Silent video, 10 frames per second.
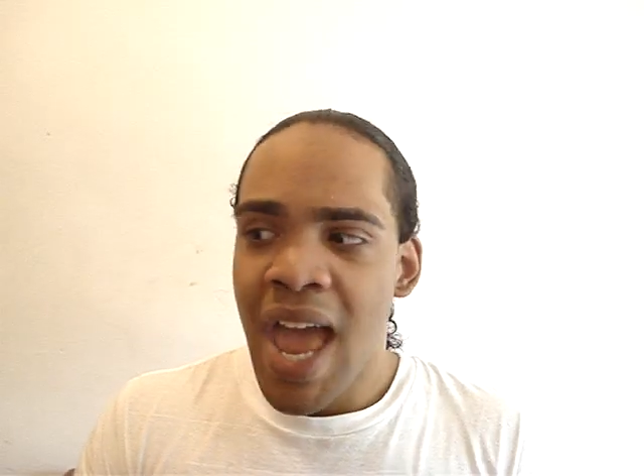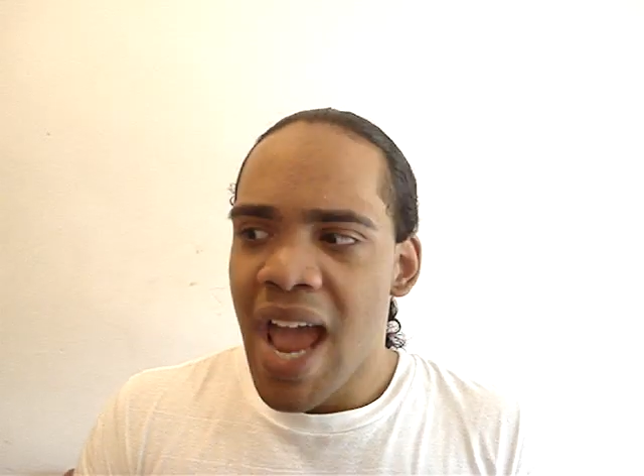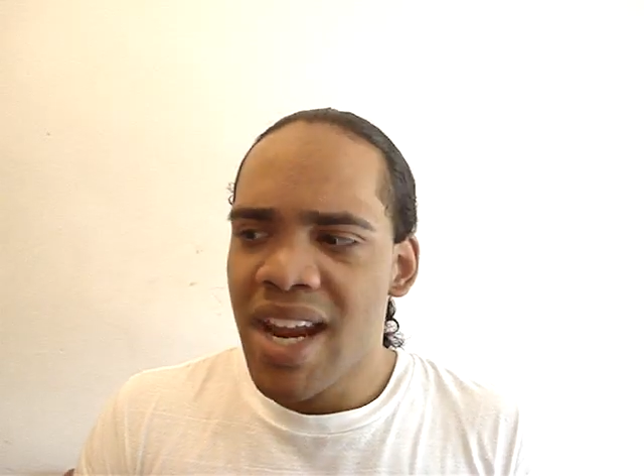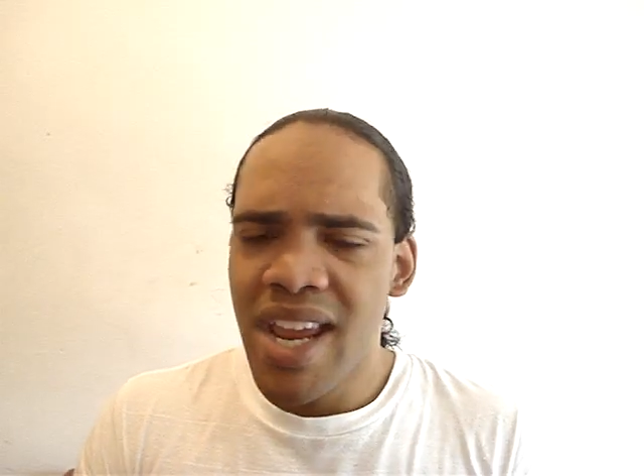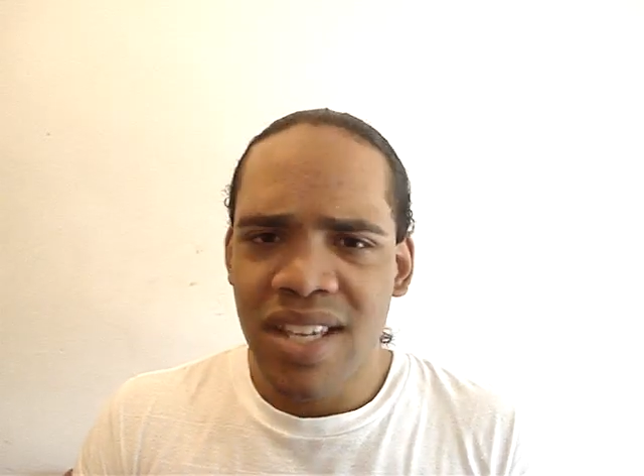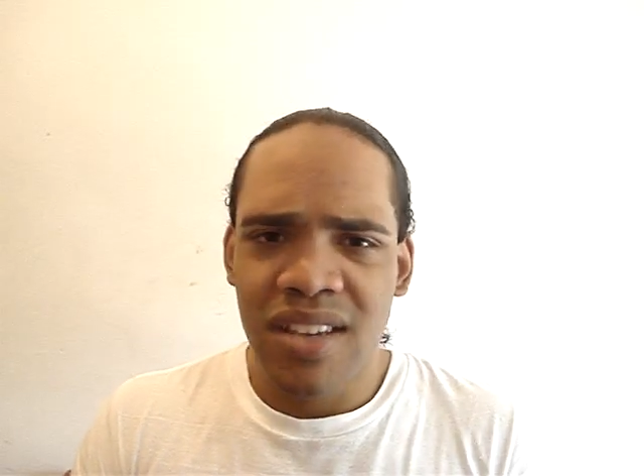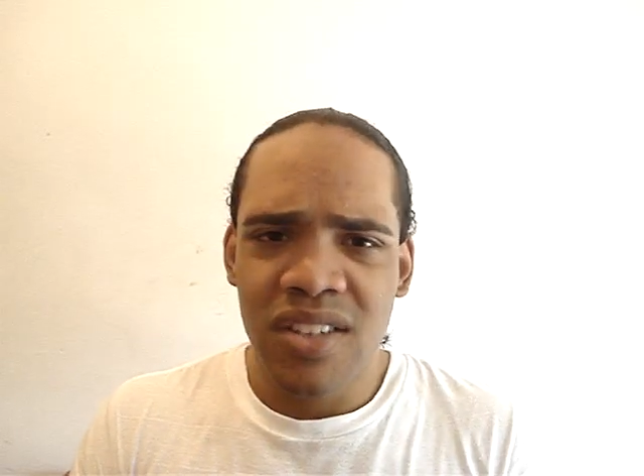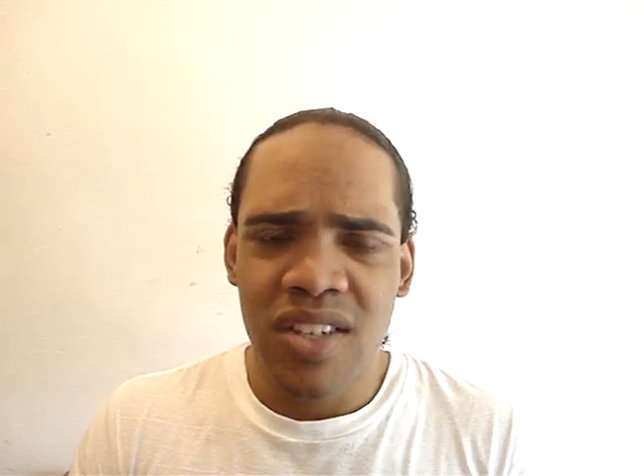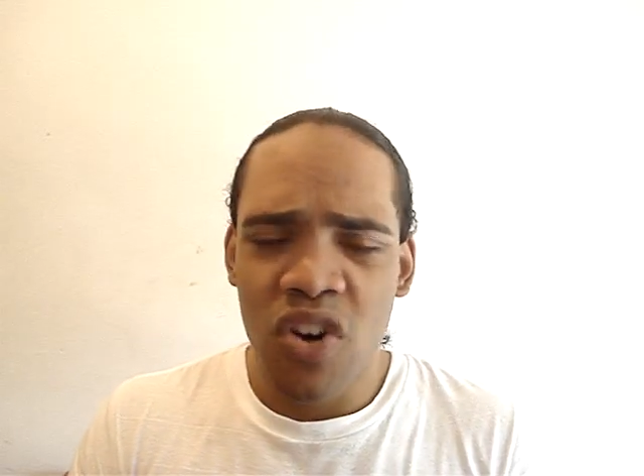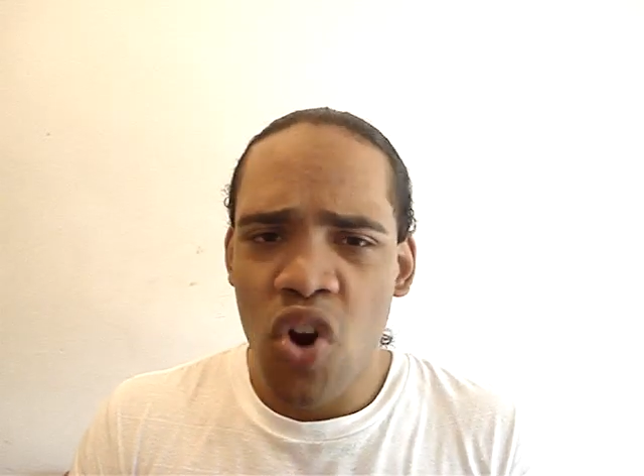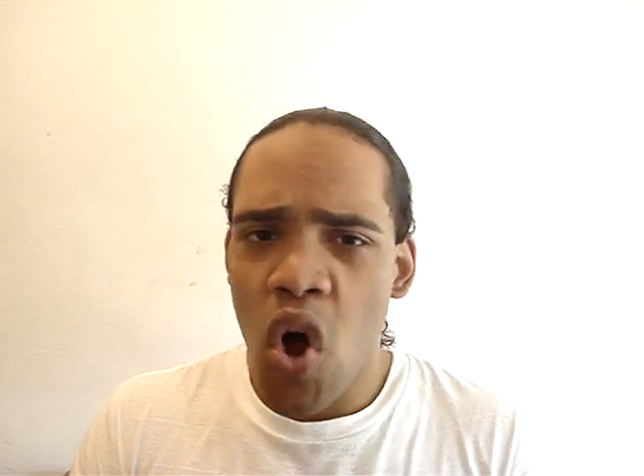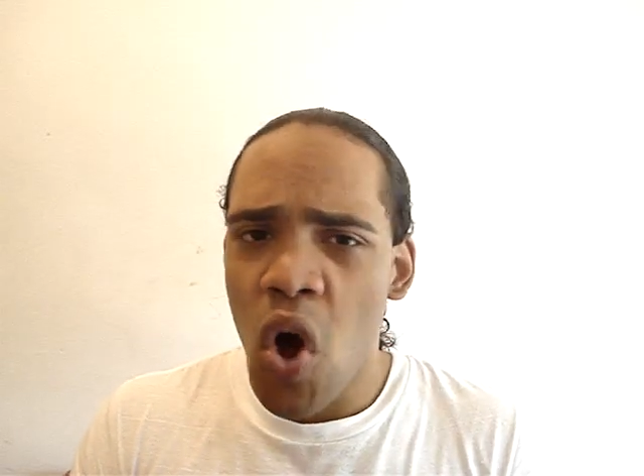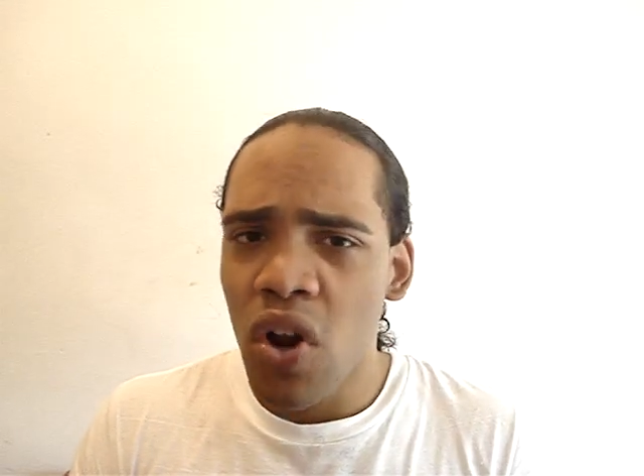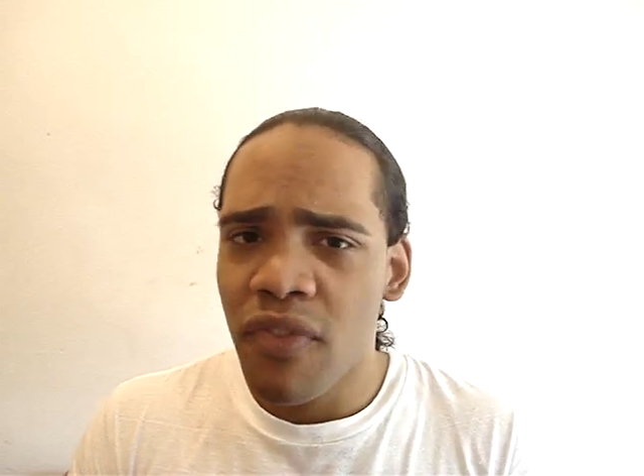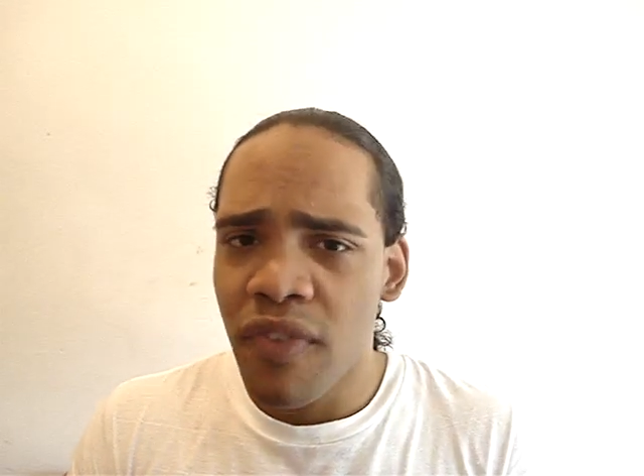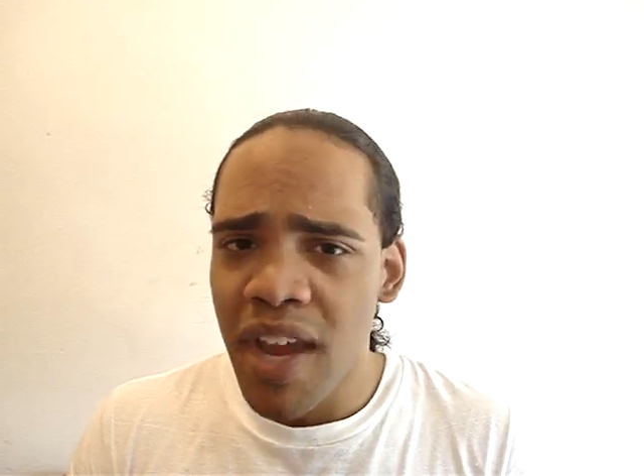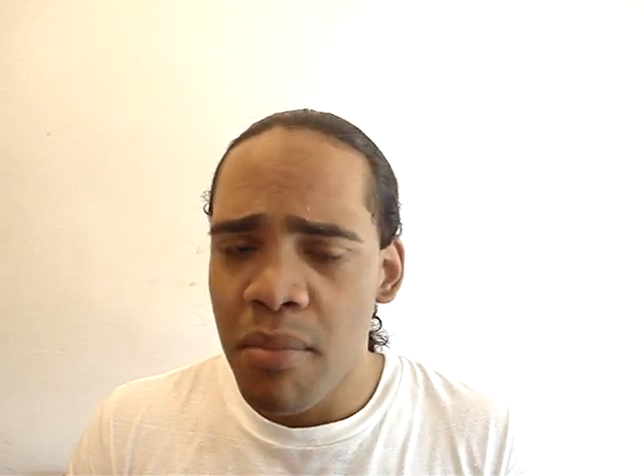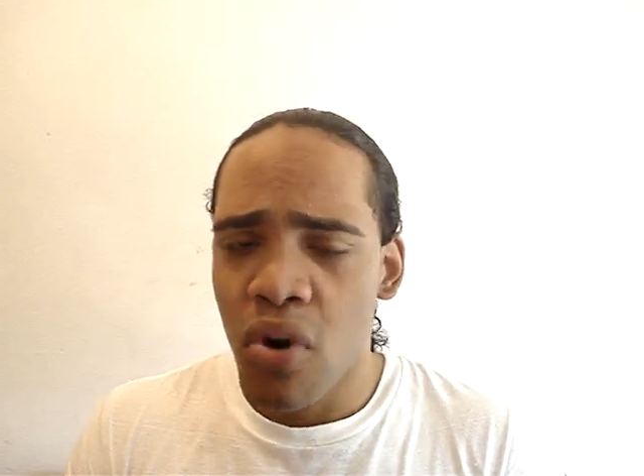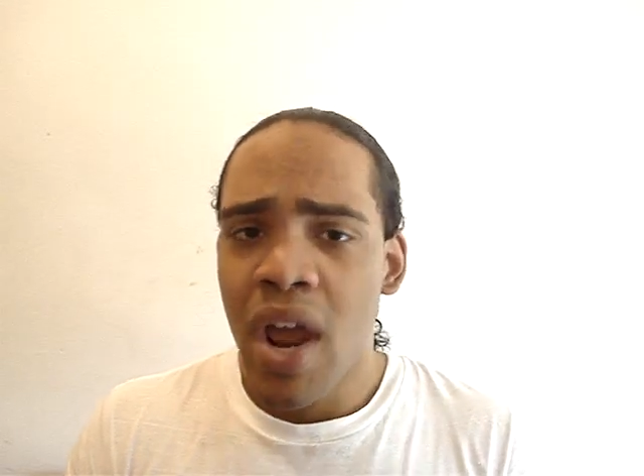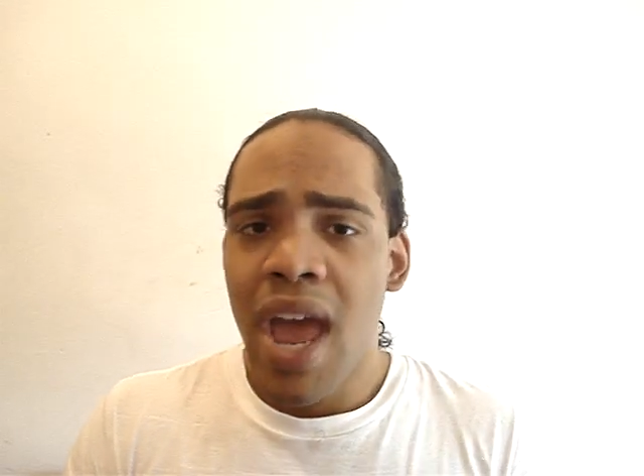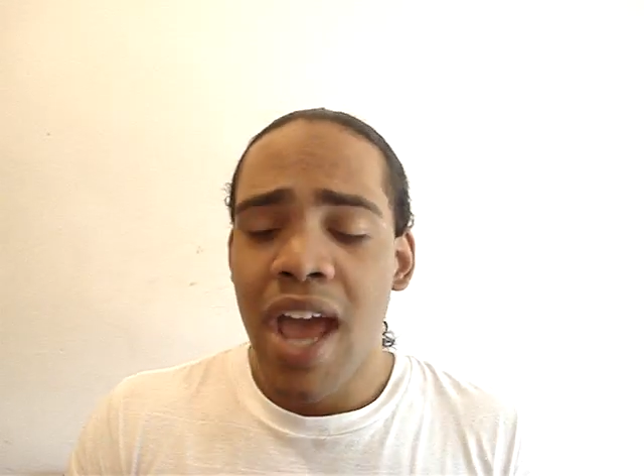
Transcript: and he's considered a Hall of Famer.